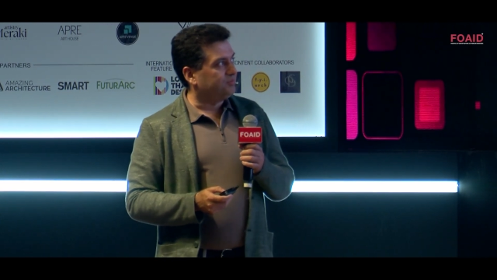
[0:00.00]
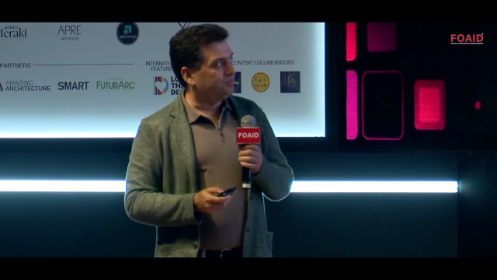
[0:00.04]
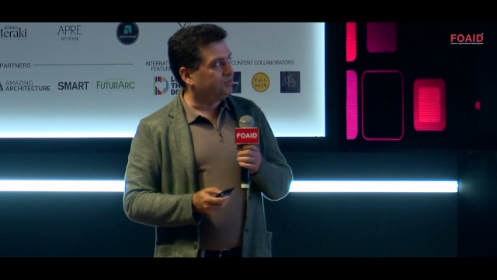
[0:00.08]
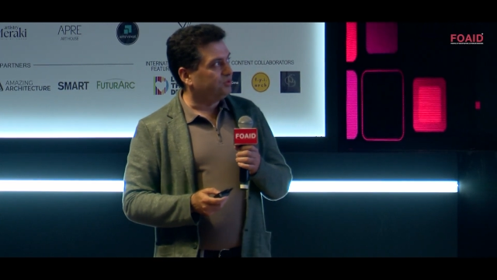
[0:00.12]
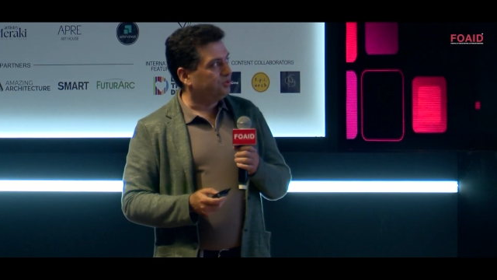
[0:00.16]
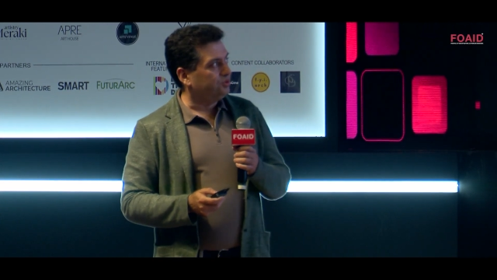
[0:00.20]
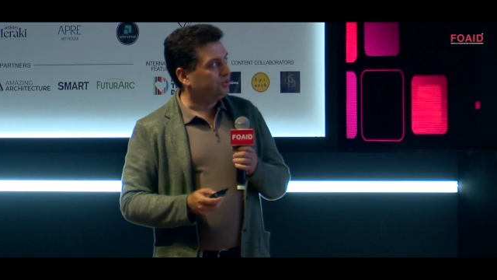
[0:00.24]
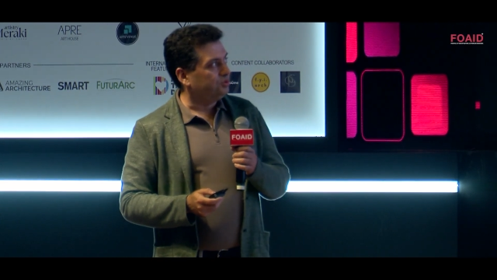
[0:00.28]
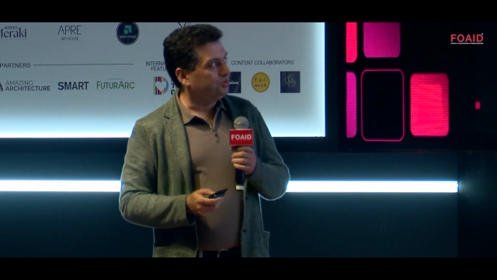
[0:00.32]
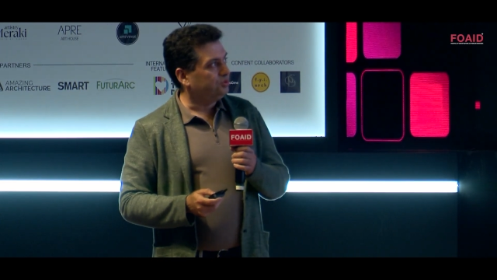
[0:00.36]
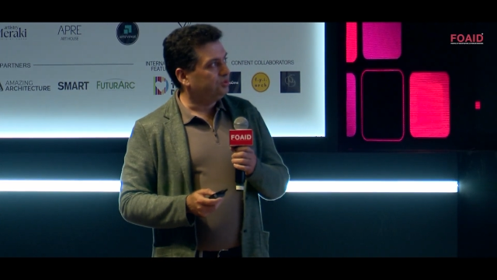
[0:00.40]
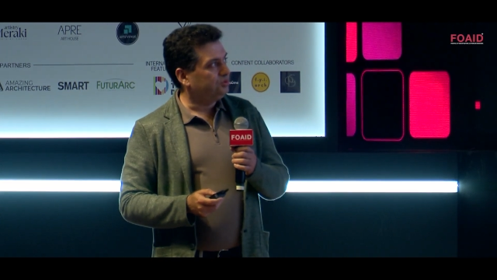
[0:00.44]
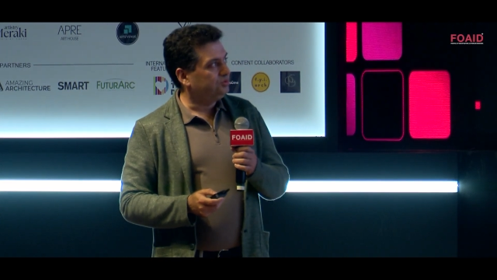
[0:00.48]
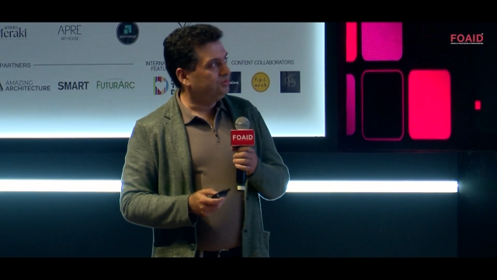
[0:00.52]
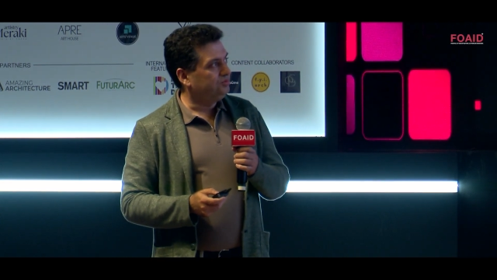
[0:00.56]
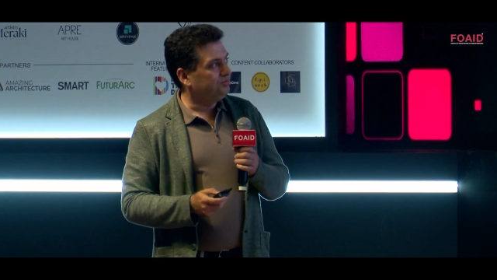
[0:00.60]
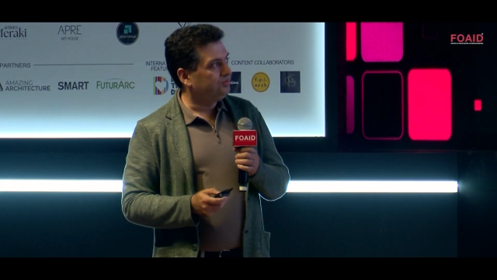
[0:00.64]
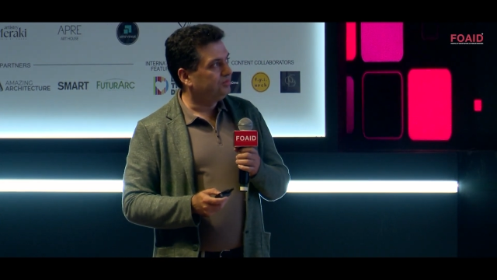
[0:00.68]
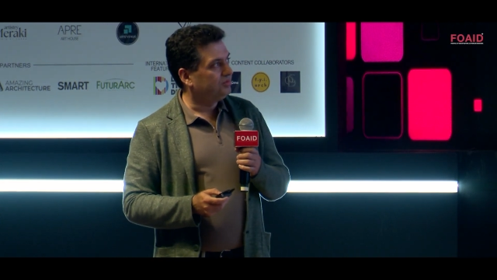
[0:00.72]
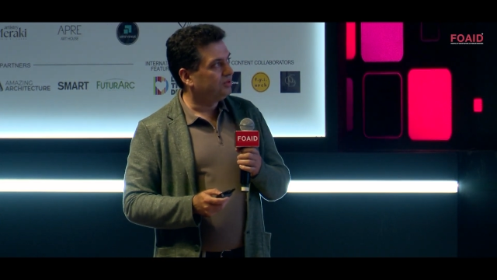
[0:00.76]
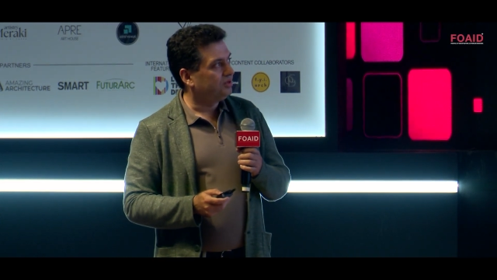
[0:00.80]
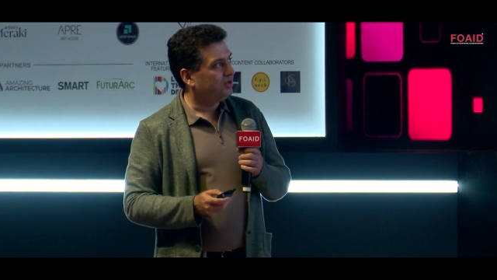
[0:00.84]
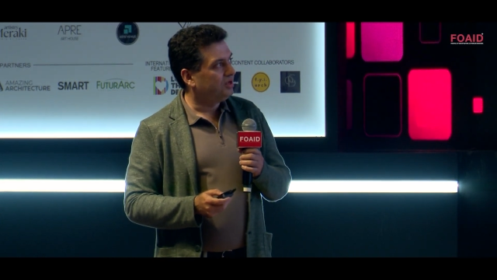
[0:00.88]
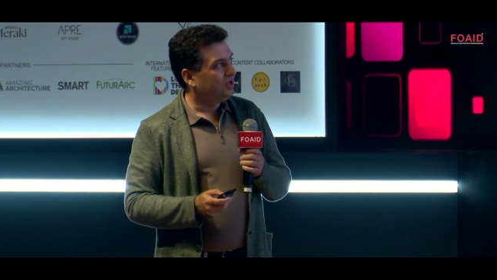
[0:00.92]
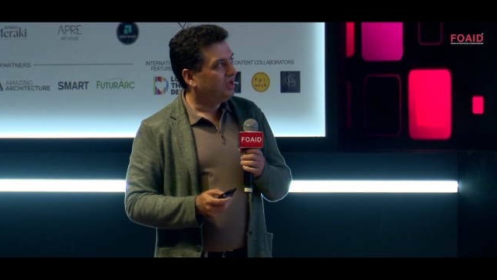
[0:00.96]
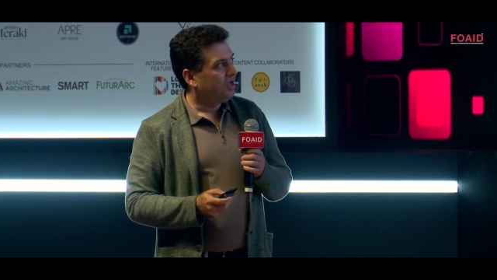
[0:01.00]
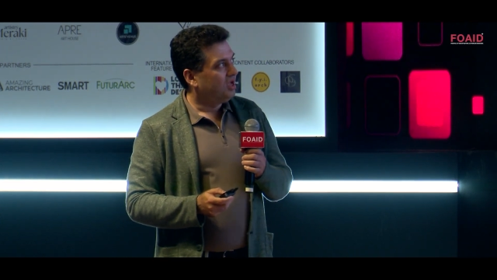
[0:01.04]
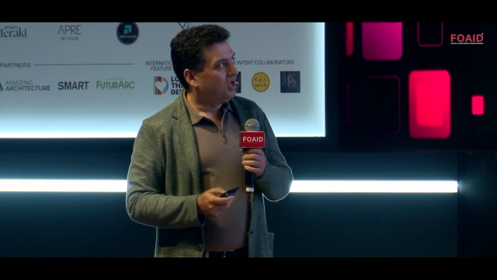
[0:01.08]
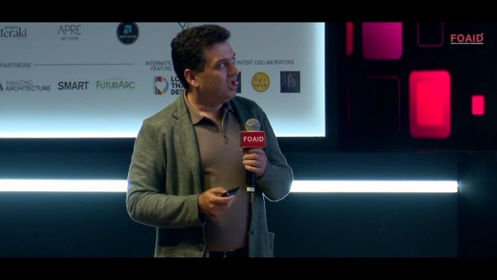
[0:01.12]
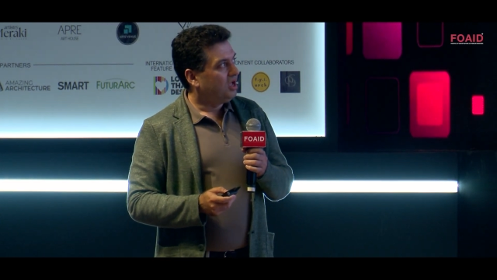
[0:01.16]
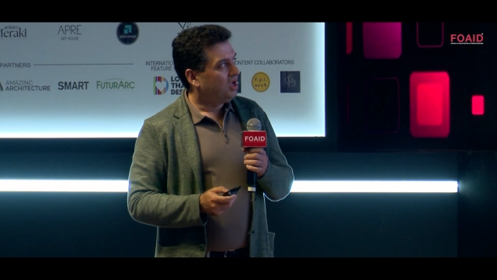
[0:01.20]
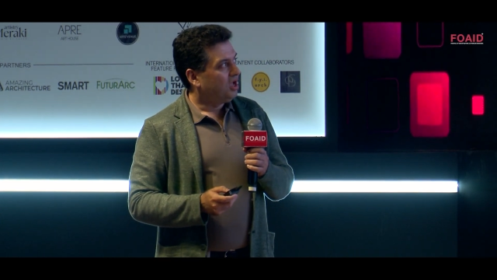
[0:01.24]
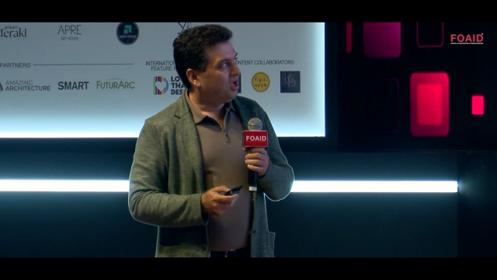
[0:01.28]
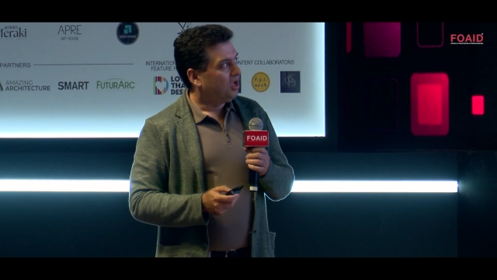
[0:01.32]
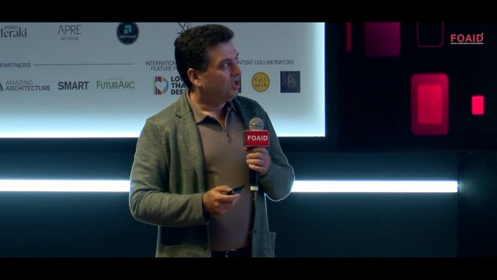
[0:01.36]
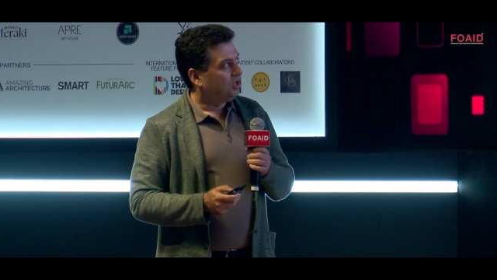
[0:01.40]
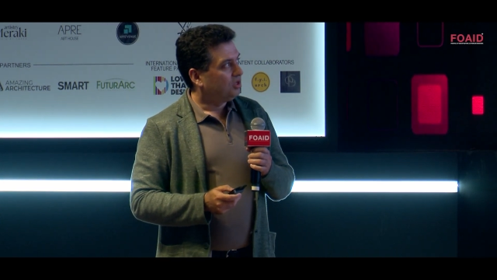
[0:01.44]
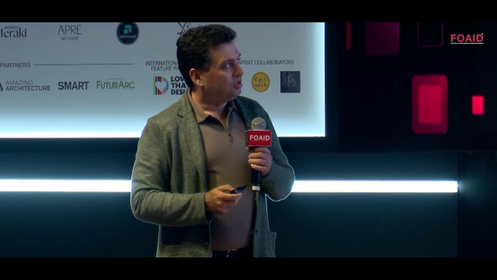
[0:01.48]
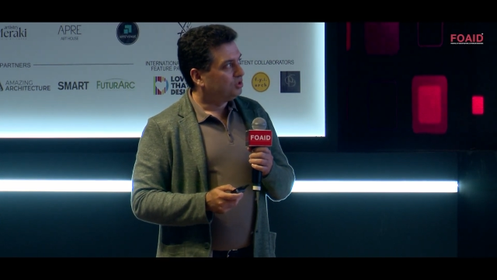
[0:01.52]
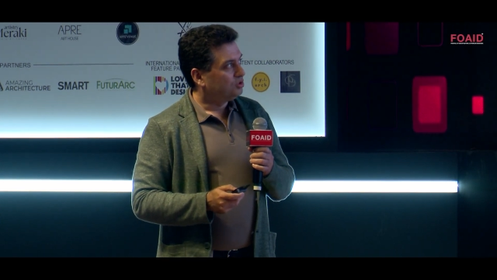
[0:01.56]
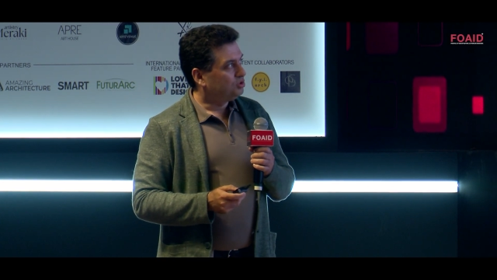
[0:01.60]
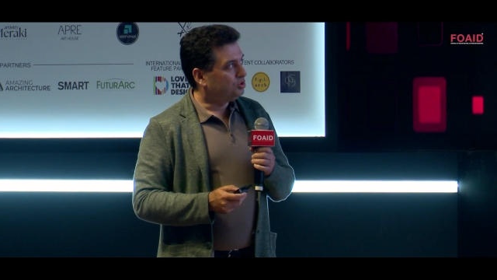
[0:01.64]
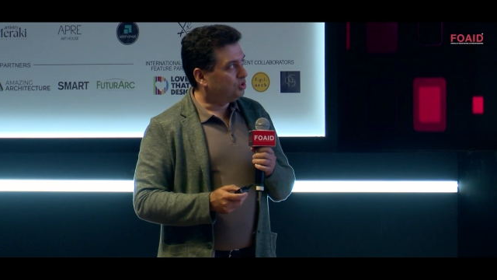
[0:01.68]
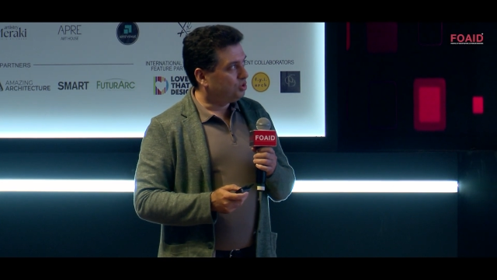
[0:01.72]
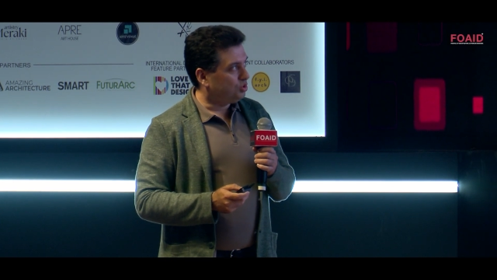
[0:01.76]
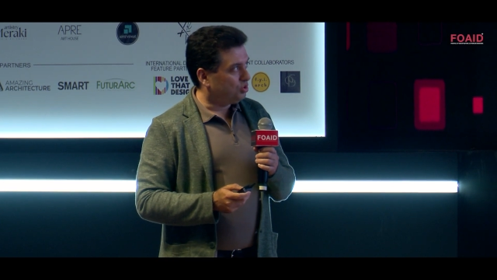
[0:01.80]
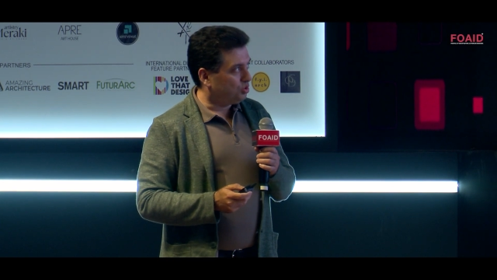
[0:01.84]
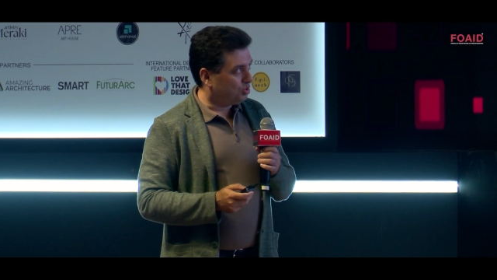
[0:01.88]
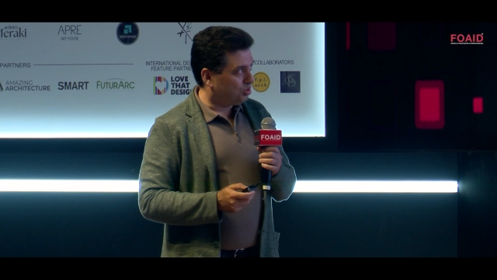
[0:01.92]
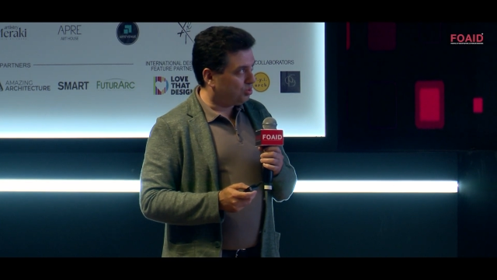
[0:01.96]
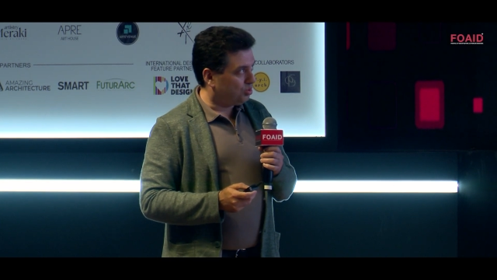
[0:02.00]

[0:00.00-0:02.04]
to you. So